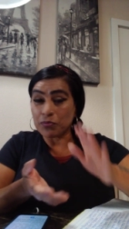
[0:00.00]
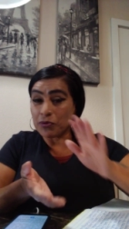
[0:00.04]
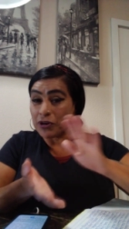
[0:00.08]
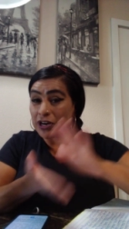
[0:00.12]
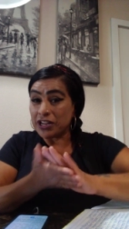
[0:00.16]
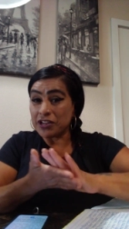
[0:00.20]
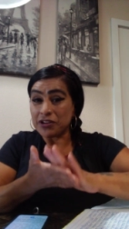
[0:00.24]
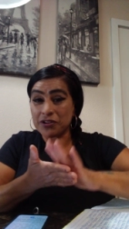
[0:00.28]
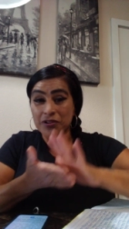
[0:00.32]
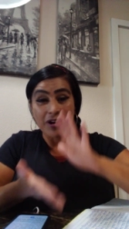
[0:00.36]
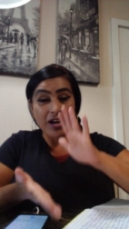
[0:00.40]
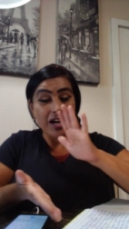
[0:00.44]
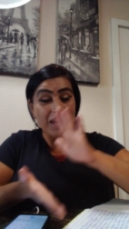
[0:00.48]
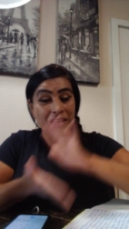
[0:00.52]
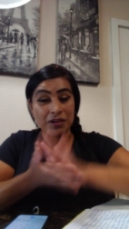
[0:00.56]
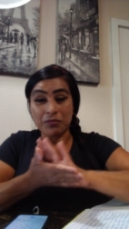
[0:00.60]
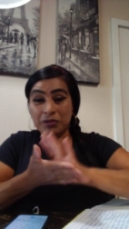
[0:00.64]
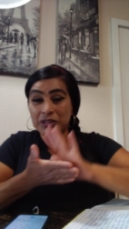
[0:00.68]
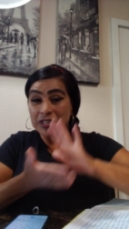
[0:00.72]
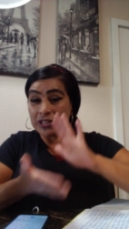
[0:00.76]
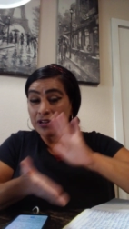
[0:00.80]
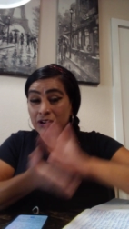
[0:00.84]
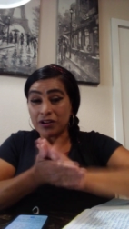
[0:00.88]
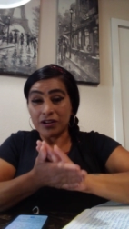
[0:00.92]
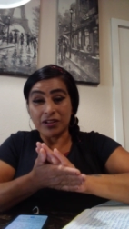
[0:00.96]
Prayer, I
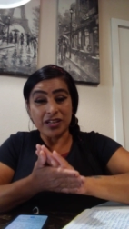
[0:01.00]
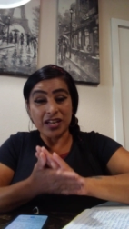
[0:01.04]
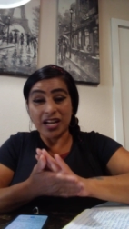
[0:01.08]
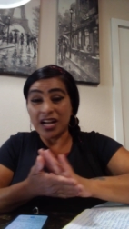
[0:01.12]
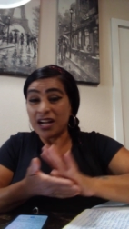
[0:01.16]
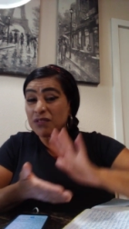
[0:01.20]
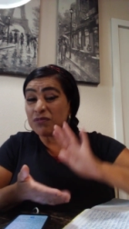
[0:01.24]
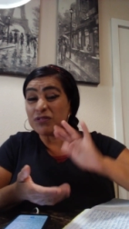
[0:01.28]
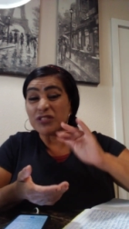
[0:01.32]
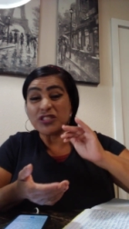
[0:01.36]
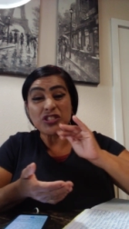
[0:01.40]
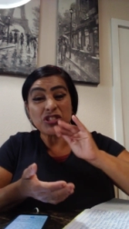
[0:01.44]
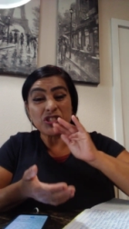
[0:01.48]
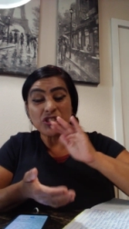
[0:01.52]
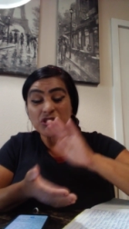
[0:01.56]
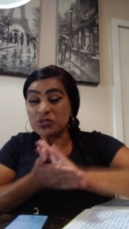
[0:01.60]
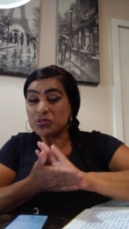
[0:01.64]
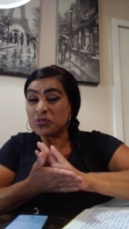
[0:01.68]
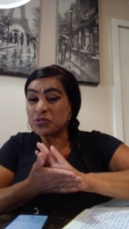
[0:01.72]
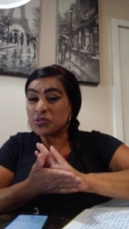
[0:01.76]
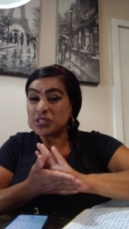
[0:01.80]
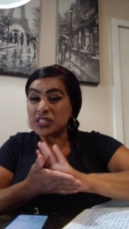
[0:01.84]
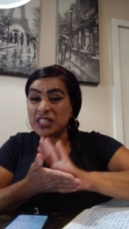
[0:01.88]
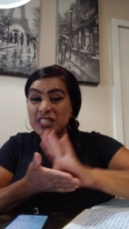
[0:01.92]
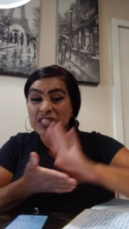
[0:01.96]
went on. I was
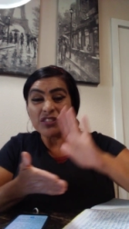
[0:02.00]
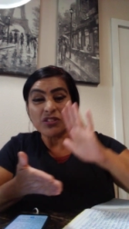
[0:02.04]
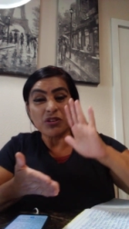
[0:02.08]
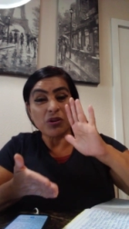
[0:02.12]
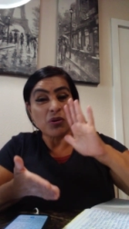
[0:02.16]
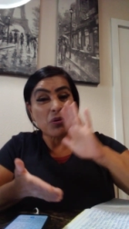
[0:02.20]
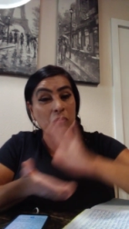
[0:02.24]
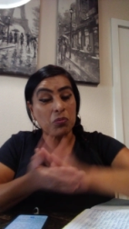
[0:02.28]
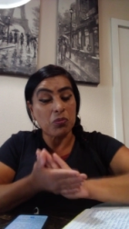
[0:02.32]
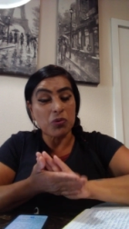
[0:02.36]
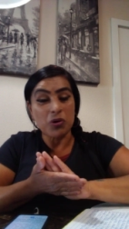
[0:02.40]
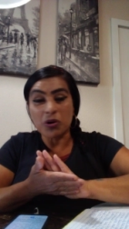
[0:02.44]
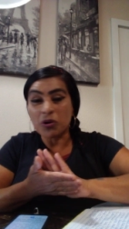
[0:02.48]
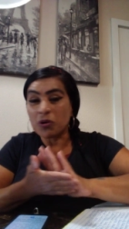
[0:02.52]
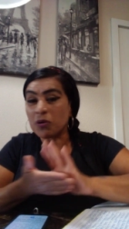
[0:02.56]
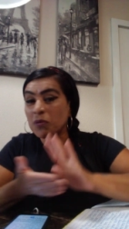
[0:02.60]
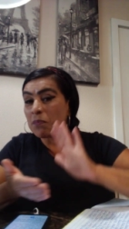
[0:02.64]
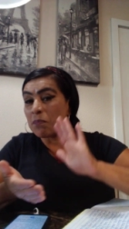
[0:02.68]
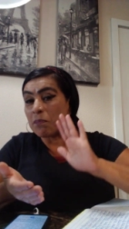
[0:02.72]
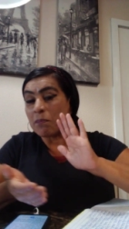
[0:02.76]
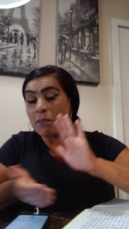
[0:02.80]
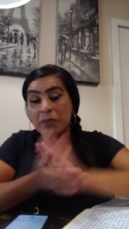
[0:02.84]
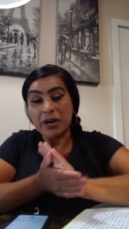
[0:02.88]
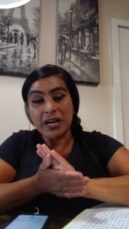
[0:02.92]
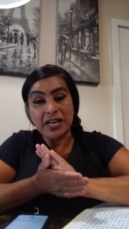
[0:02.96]
using the
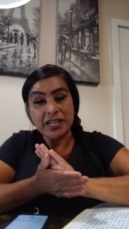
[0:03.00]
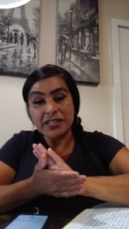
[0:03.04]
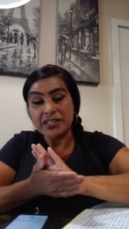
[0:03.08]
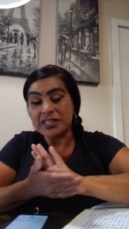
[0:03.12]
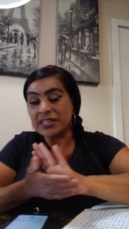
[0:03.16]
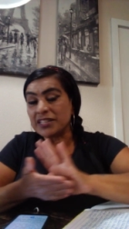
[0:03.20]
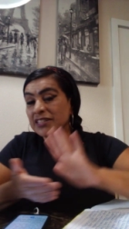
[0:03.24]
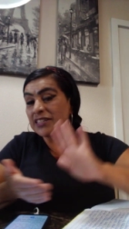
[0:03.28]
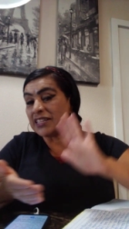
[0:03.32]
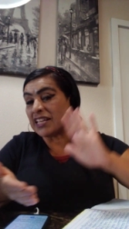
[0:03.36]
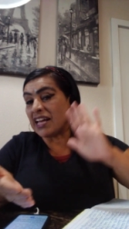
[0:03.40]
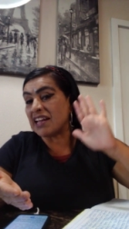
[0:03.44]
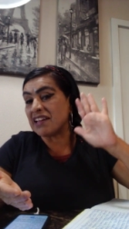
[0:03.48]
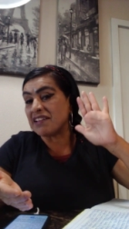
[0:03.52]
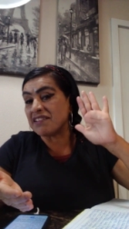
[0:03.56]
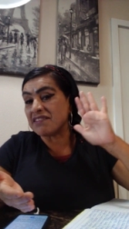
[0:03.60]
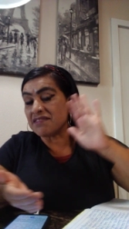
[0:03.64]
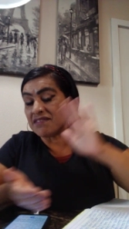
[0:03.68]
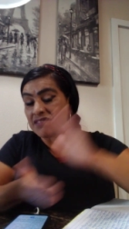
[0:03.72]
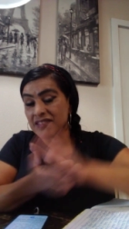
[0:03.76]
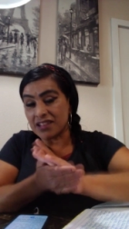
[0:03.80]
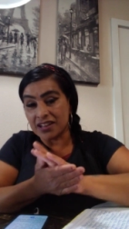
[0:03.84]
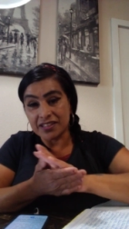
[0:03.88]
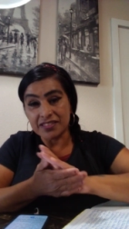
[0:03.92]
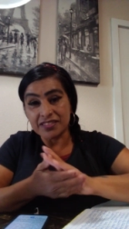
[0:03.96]
world money like
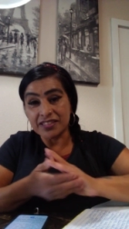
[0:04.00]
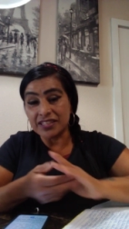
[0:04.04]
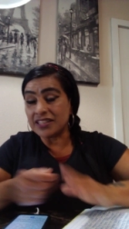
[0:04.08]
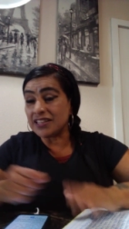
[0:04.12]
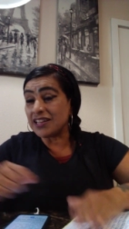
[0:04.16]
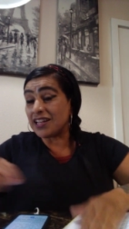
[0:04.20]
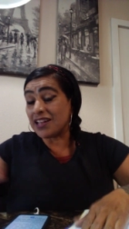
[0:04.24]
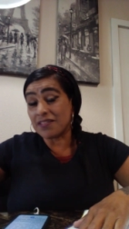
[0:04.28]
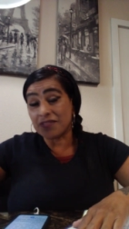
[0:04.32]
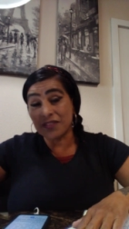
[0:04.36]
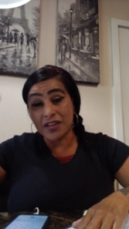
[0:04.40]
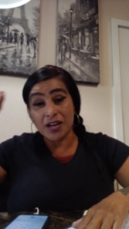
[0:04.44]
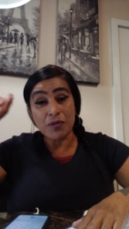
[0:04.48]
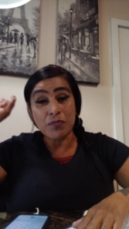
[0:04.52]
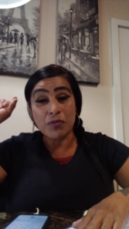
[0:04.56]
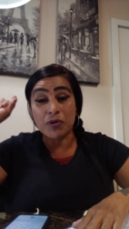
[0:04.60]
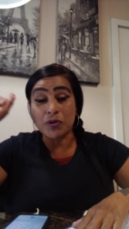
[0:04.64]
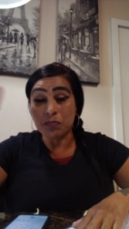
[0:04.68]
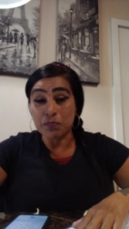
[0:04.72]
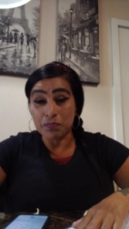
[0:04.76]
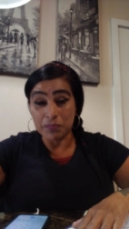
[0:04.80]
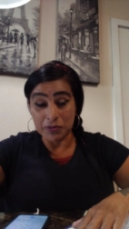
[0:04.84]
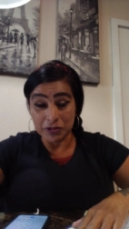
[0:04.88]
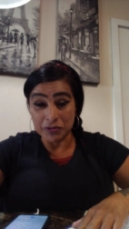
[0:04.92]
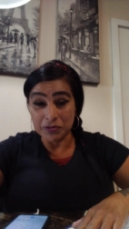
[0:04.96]
nothing, and they
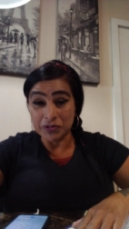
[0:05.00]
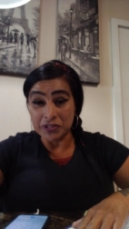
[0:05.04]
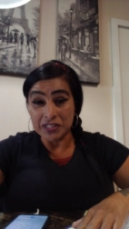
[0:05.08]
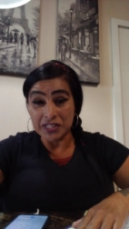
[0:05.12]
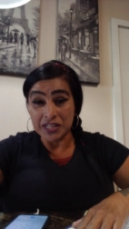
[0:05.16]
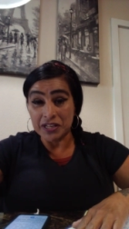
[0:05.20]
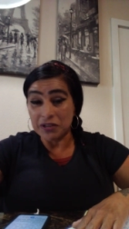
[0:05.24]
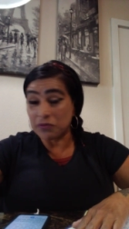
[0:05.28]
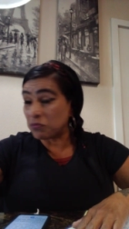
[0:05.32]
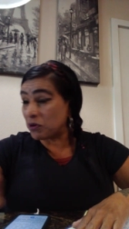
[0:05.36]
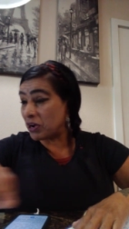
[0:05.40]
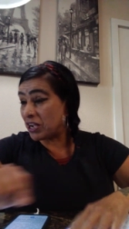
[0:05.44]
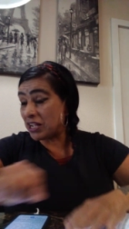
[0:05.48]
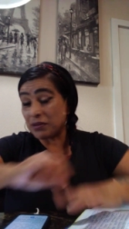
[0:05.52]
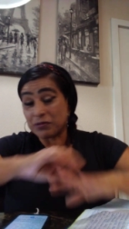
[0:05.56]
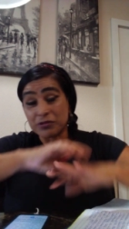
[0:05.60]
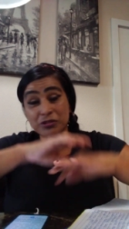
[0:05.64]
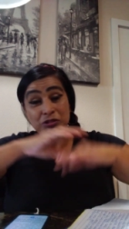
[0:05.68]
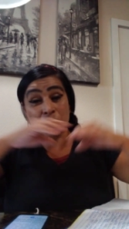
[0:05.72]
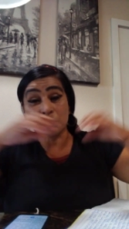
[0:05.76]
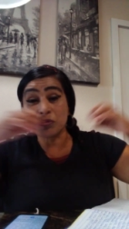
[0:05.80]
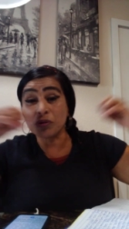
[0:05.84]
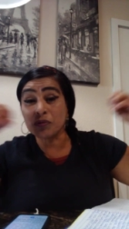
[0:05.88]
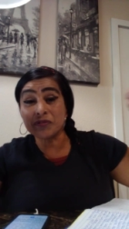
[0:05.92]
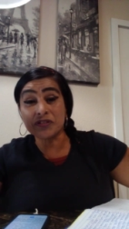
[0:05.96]
were building it. Why? It
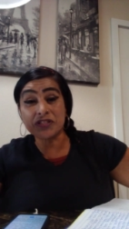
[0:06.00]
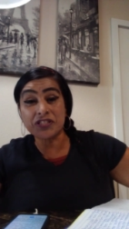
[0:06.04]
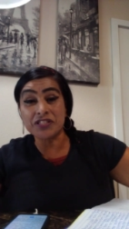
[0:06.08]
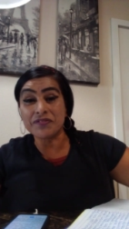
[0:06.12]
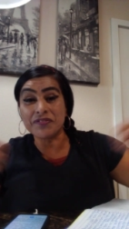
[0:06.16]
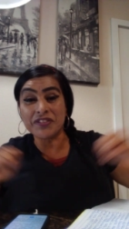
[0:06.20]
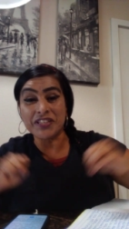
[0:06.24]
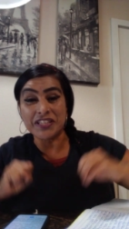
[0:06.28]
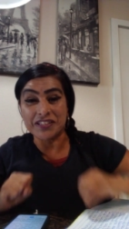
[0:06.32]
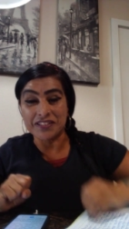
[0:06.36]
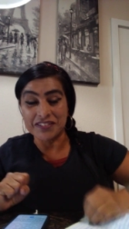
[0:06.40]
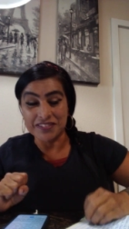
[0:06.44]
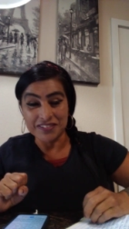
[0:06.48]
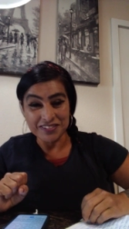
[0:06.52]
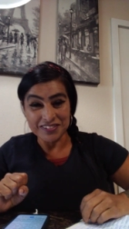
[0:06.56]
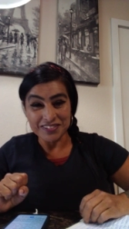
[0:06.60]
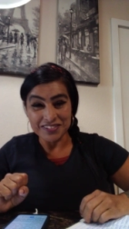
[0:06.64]
was all over TV.